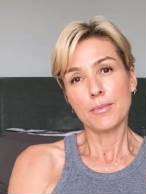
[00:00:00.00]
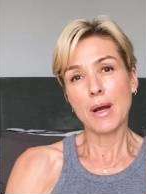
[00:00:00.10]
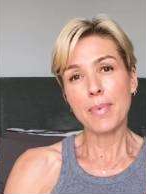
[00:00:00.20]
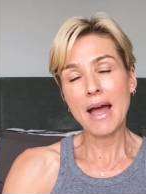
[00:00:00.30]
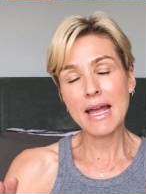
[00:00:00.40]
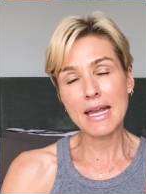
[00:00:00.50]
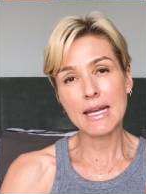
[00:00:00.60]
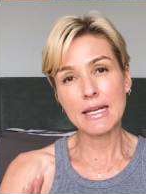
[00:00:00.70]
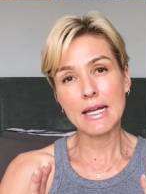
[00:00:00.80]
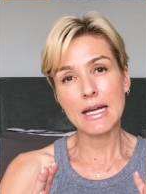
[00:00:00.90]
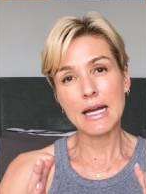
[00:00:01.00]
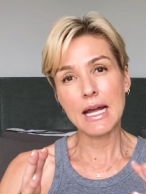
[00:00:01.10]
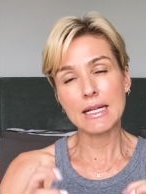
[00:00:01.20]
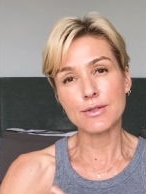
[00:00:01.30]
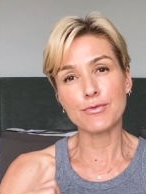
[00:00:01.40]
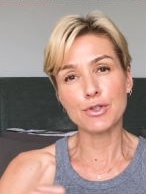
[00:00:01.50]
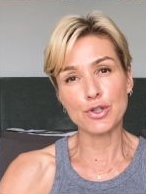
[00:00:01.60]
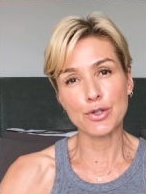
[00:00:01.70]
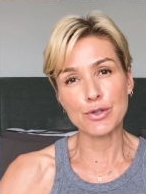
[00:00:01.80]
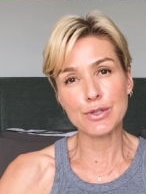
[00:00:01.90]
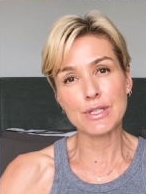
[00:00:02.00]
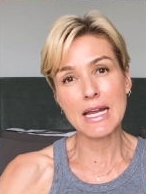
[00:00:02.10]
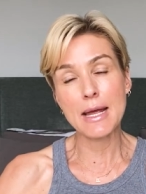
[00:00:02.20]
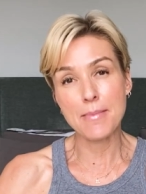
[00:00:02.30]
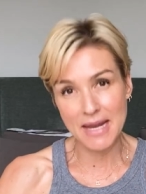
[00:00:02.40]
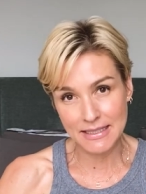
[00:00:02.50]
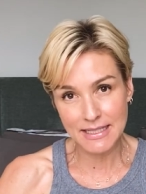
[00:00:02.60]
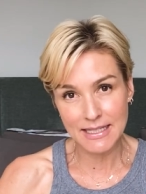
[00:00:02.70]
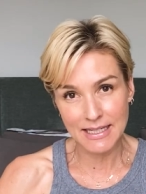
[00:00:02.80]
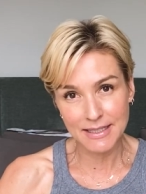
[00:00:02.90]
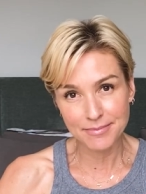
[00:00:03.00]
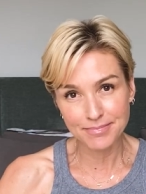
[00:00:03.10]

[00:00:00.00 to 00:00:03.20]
My pain has reduced immensely.